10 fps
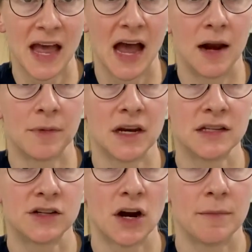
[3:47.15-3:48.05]
And I'm gonna
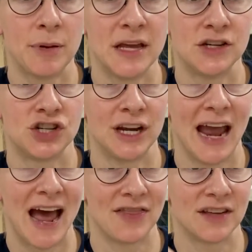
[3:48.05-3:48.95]
start pinching
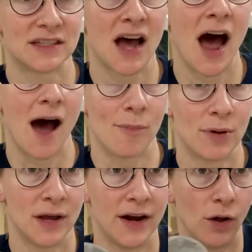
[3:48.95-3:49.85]
at the top,
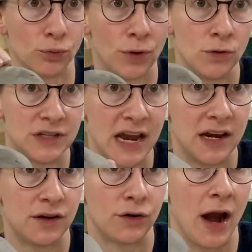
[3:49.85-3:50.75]
and I'll rotate
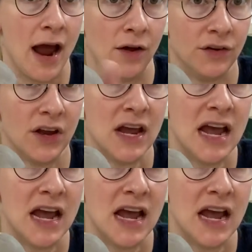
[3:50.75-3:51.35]
it around,